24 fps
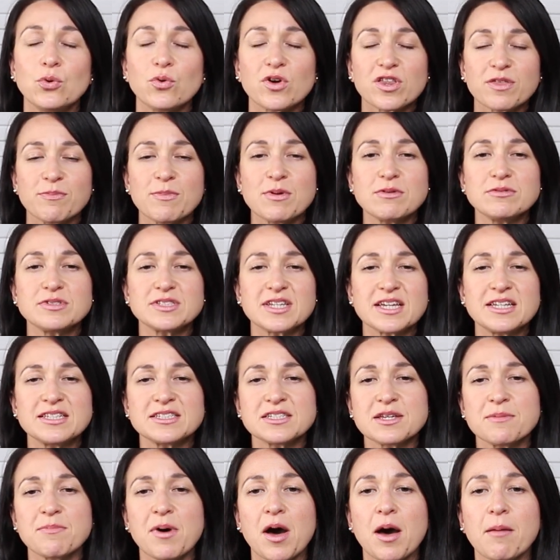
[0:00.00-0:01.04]
With most
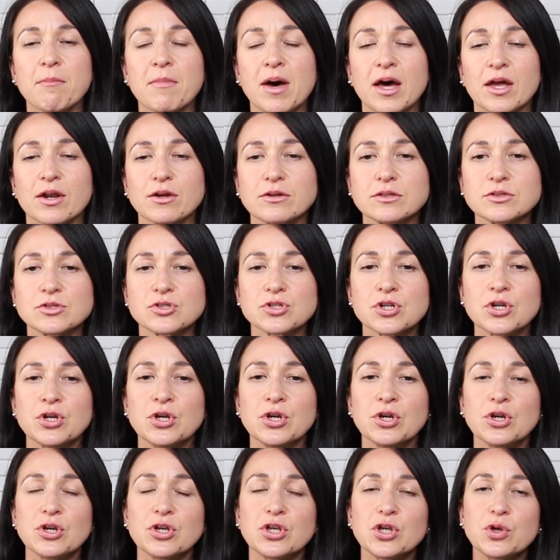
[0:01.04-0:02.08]
Instant Pot models,
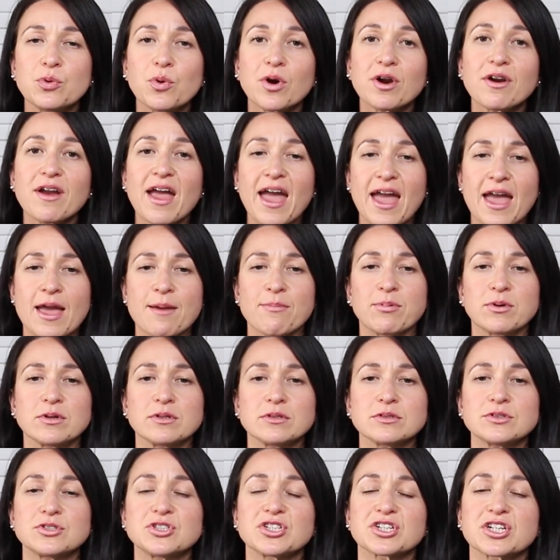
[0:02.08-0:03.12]
you are
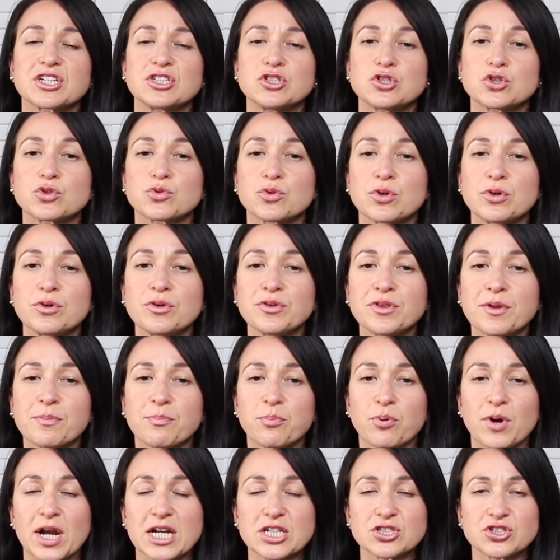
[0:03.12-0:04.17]
able to control the
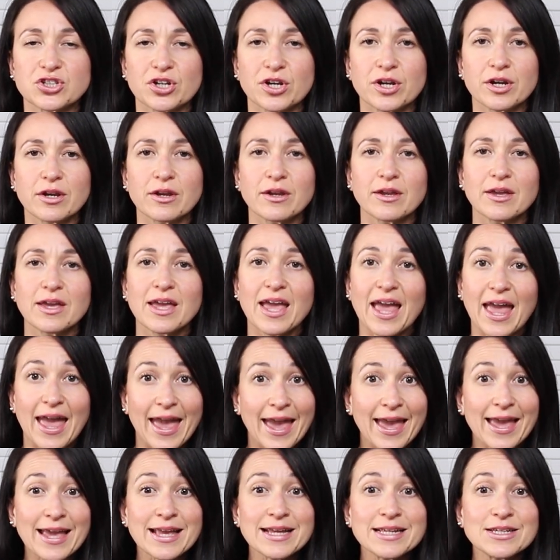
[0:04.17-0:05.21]
pressure
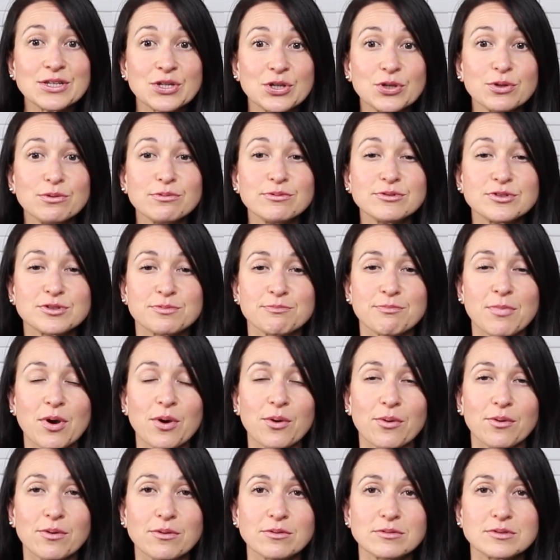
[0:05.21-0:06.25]
and use
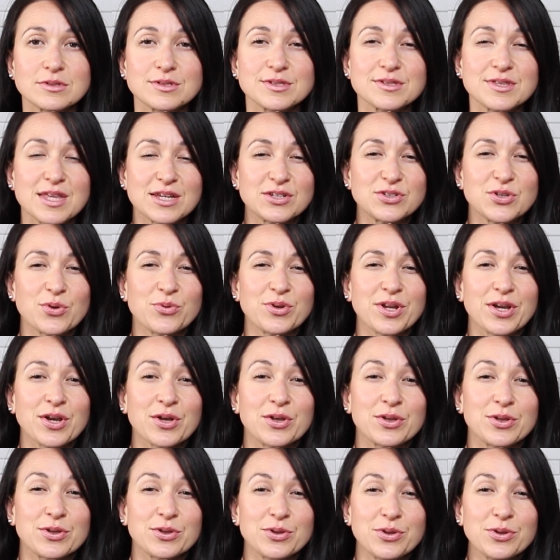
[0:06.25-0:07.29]
modes that don't
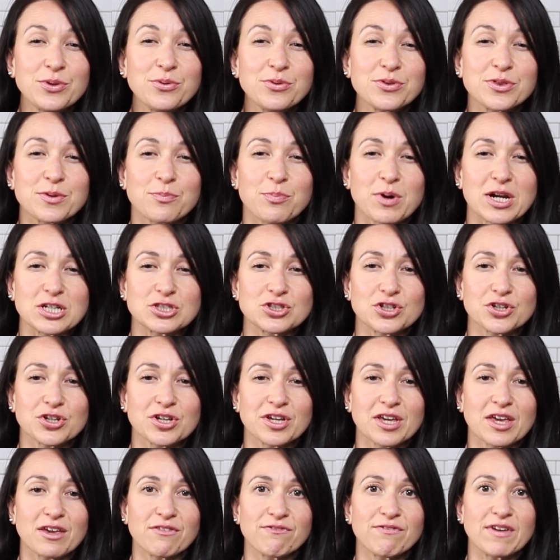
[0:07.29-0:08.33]
include the pressure
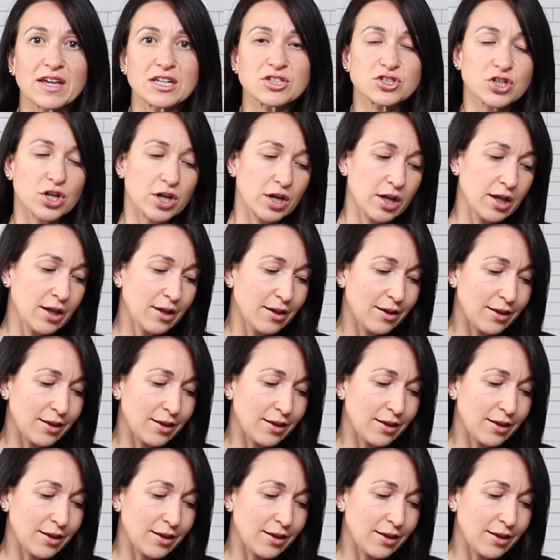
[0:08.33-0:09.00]
cooking feature,